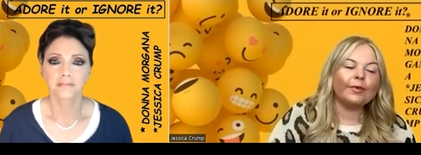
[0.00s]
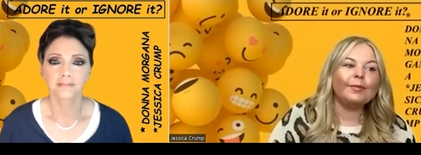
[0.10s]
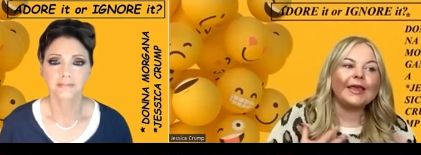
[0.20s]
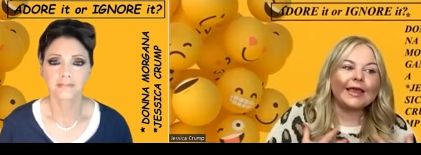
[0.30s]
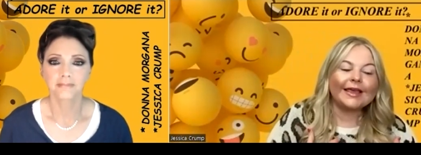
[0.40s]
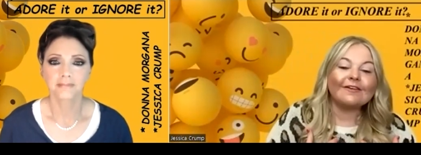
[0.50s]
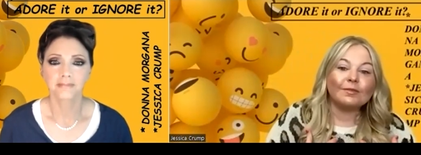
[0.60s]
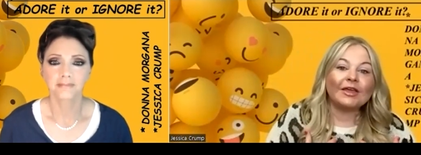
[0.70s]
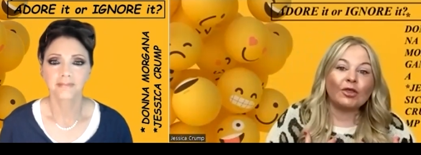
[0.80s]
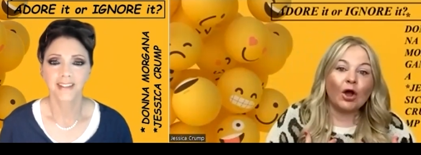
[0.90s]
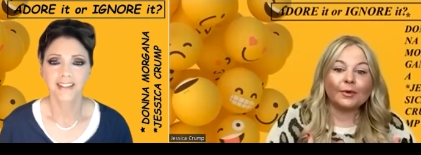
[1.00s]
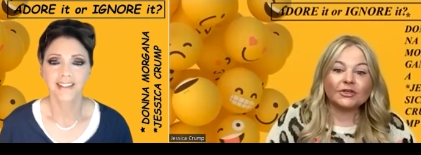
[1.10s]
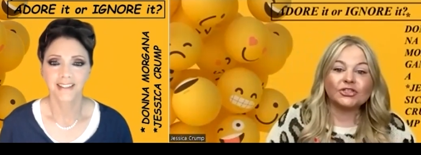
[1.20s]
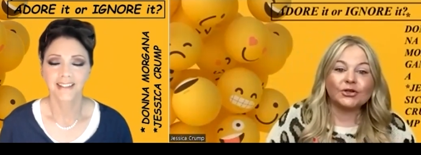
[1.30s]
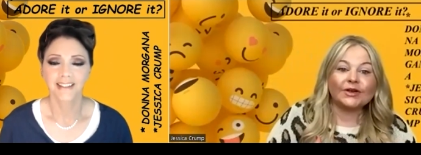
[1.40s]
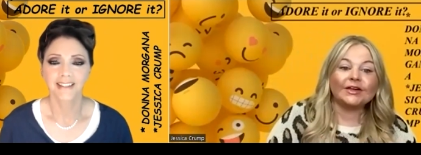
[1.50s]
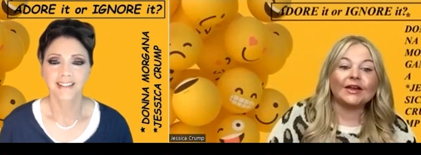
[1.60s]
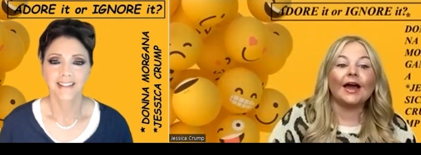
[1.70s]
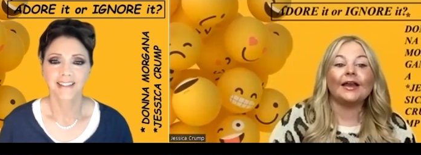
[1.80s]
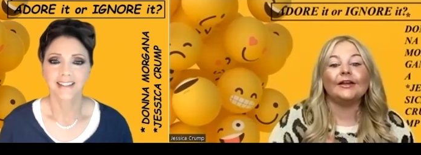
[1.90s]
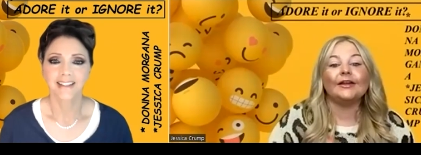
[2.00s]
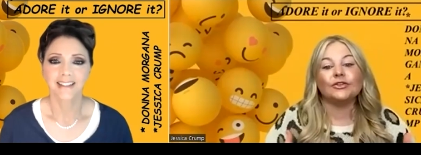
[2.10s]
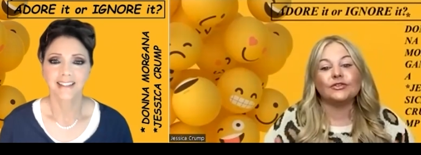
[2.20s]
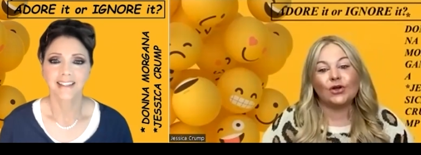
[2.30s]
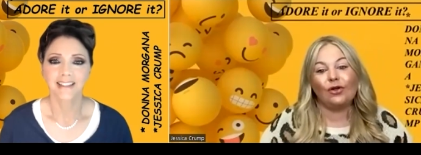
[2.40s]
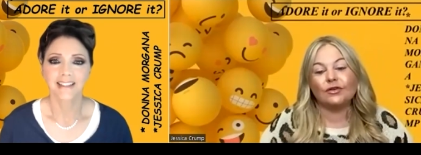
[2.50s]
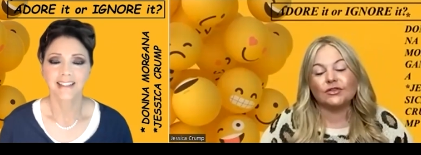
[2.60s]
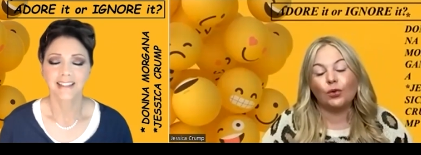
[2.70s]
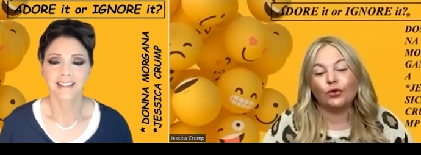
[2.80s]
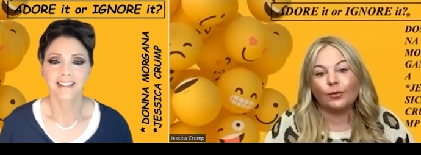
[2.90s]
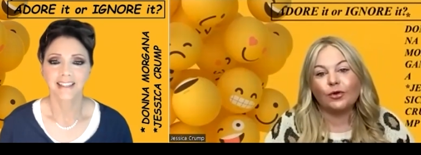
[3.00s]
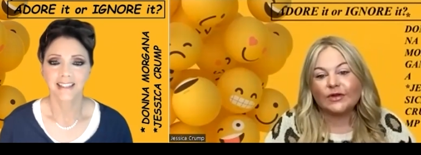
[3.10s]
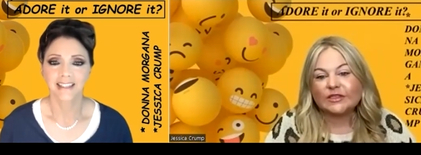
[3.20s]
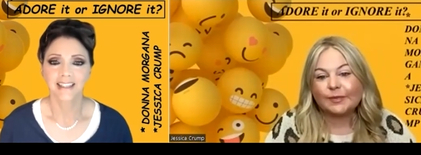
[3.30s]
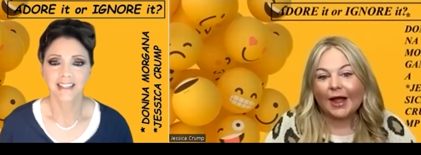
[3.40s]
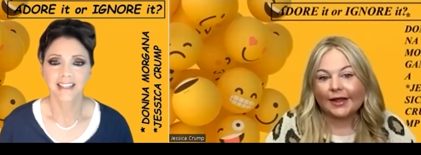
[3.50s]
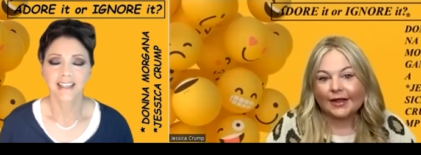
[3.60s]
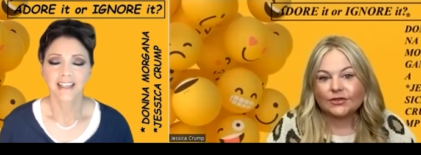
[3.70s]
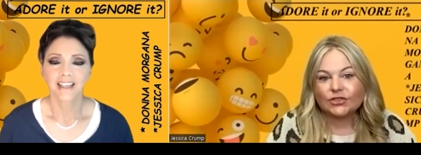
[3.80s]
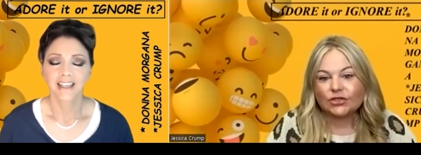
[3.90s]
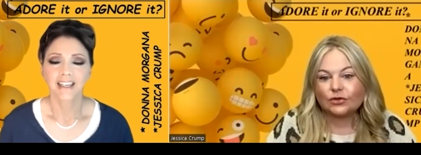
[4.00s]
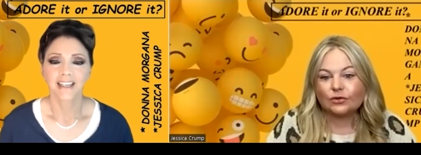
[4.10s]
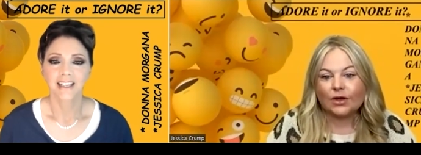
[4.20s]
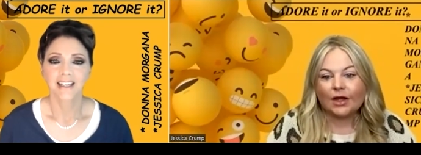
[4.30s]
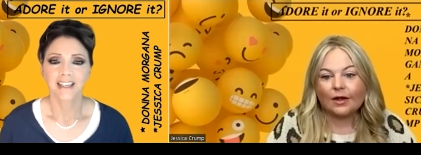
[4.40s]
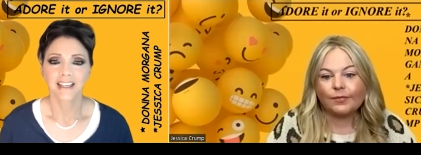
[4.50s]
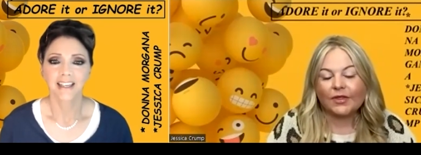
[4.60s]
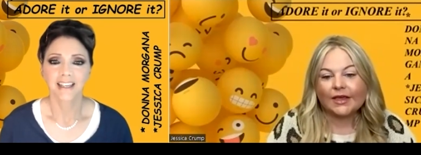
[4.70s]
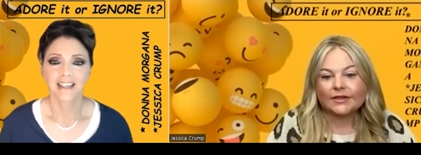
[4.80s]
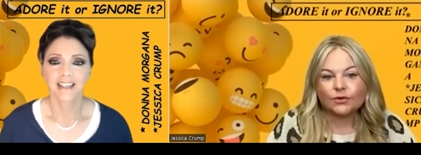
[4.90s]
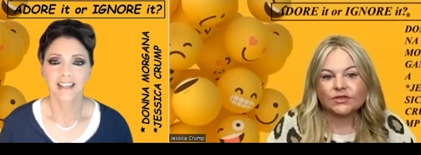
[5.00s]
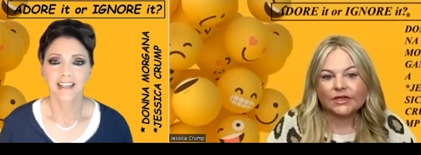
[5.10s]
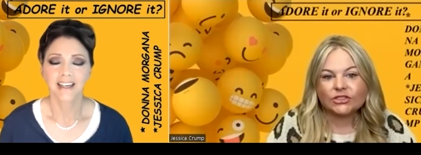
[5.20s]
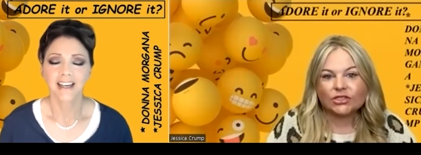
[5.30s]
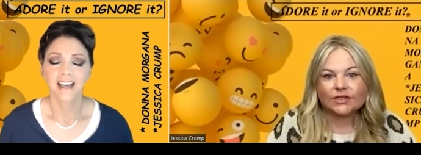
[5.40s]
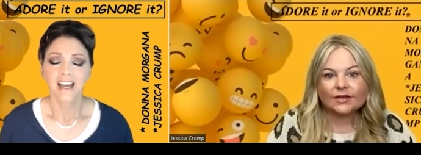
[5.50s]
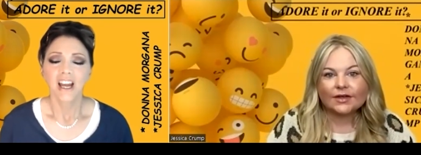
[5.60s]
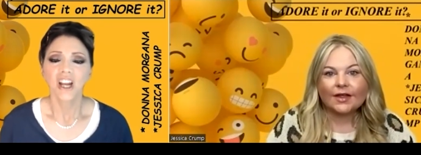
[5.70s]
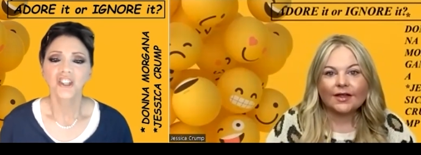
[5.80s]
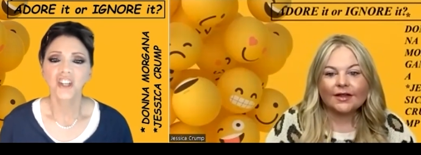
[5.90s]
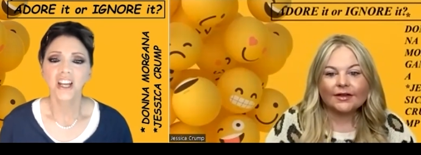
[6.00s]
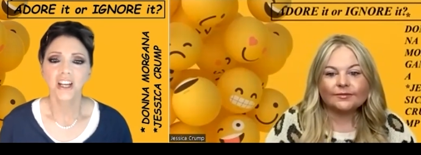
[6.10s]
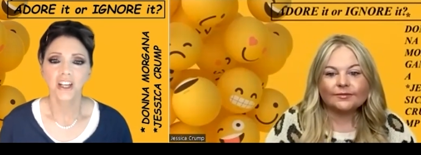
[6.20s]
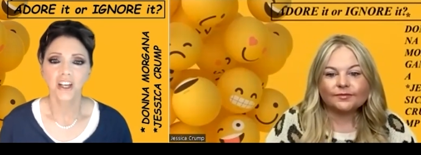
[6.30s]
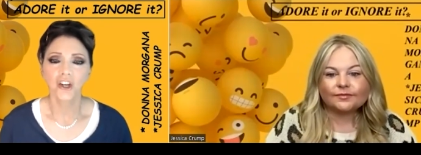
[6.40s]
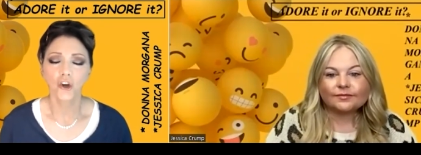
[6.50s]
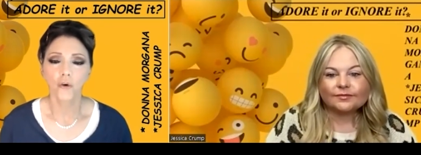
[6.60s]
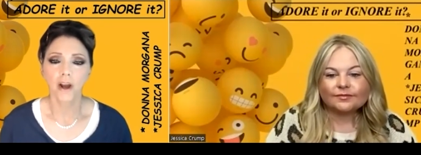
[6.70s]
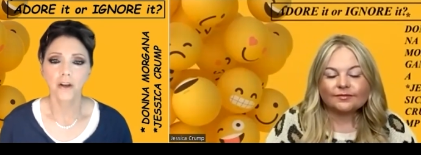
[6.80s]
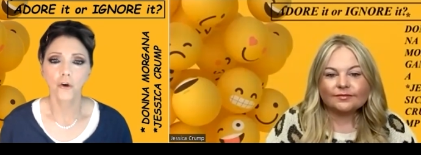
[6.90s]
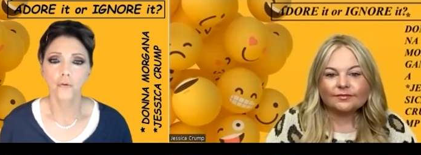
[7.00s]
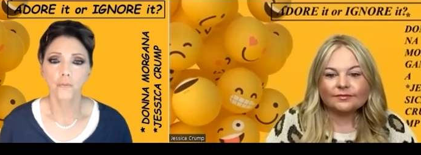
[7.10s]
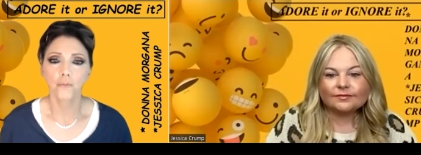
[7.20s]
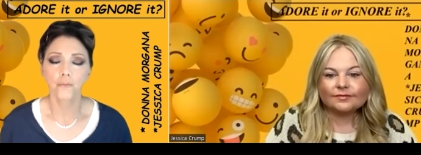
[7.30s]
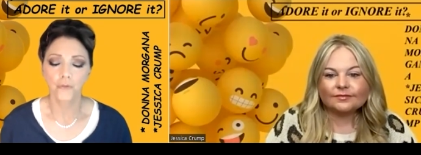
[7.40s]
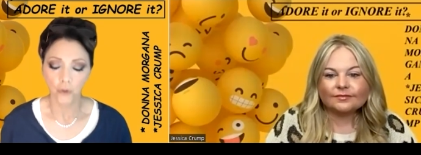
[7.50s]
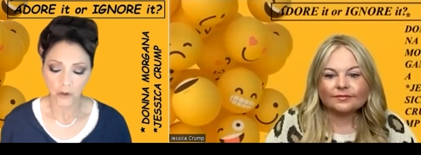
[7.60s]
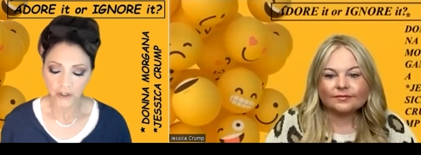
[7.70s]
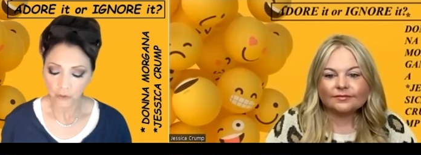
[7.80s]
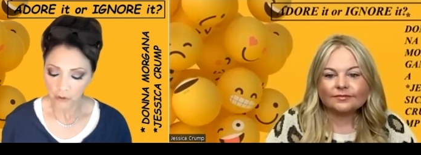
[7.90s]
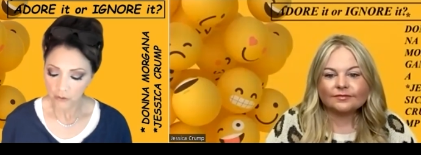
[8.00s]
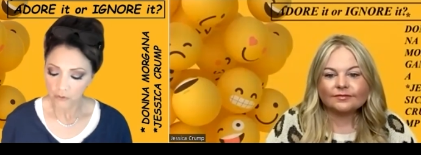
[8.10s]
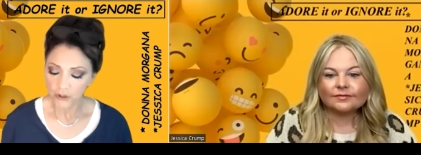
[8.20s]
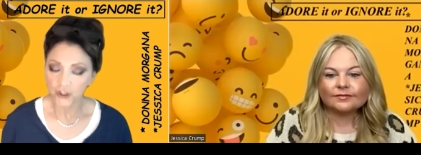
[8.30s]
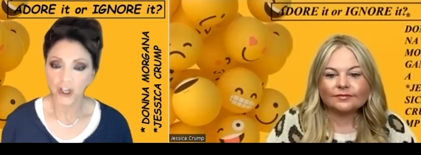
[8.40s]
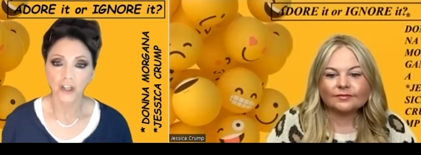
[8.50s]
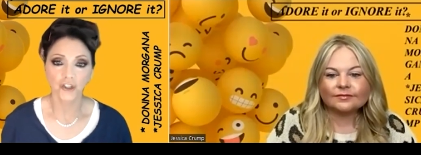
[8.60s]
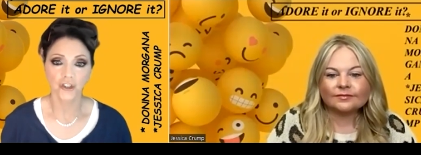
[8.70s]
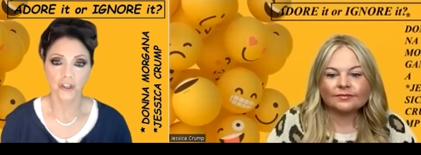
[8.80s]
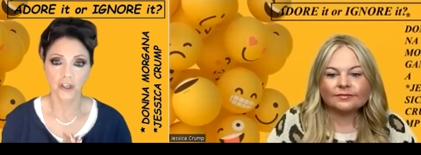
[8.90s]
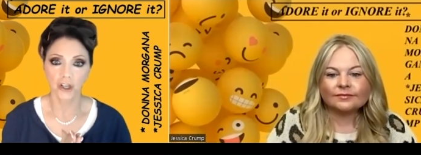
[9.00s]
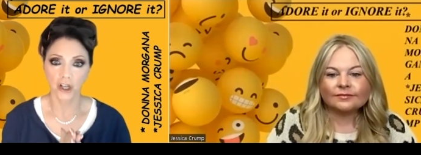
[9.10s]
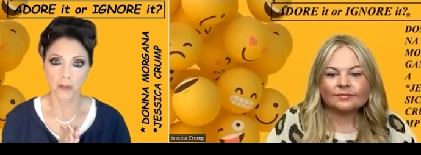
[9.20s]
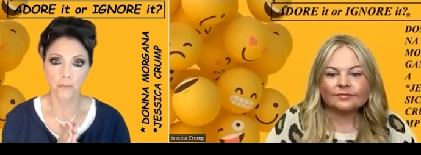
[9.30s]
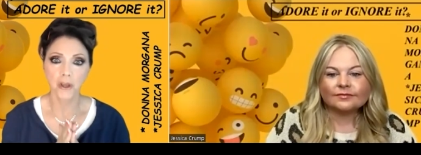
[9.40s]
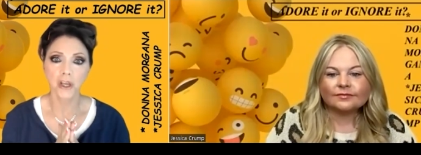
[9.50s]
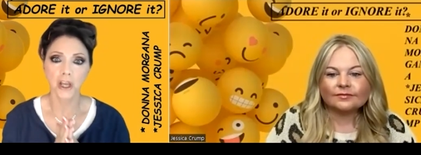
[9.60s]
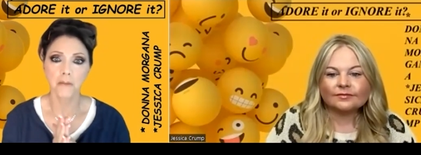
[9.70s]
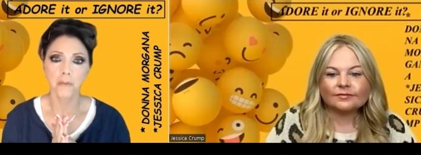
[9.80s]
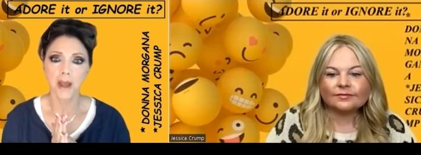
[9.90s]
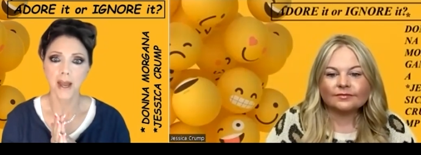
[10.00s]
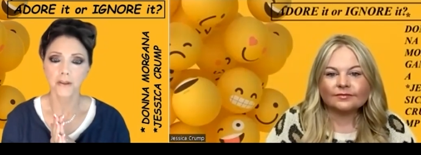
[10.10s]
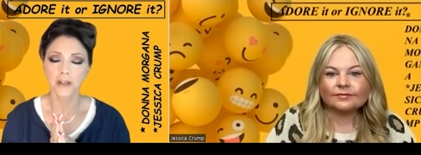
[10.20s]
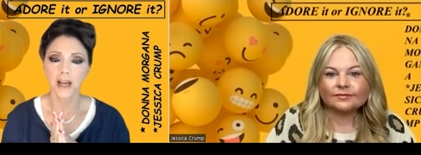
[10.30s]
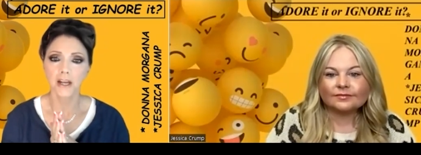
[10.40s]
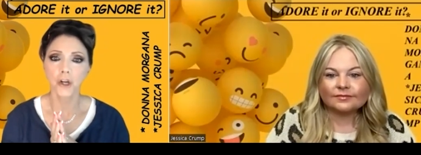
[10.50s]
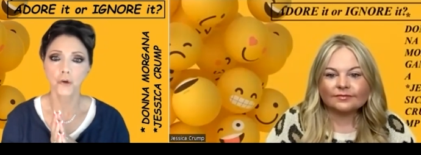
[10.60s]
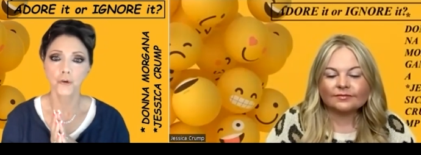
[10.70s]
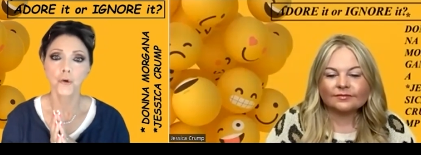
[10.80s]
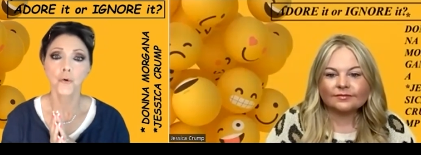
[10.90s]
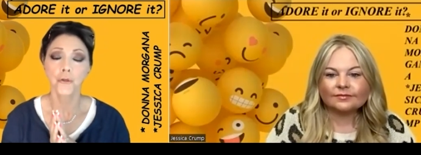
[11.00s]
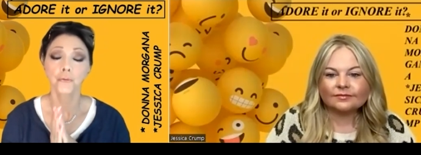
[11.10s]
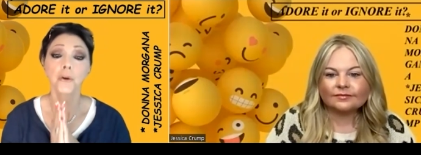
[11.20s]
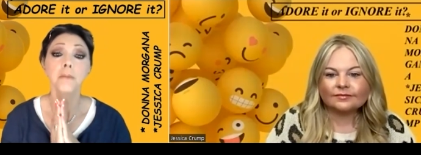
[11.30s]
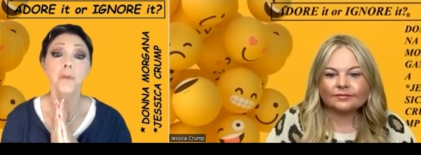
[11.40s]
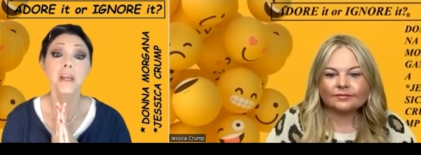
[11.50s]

Speaker 1: me give me the opportunity to kind of introduce all those older movies back into um, the kids rotation
Speaker 2: it's like you know i know toy story was such a big impact that i know two or three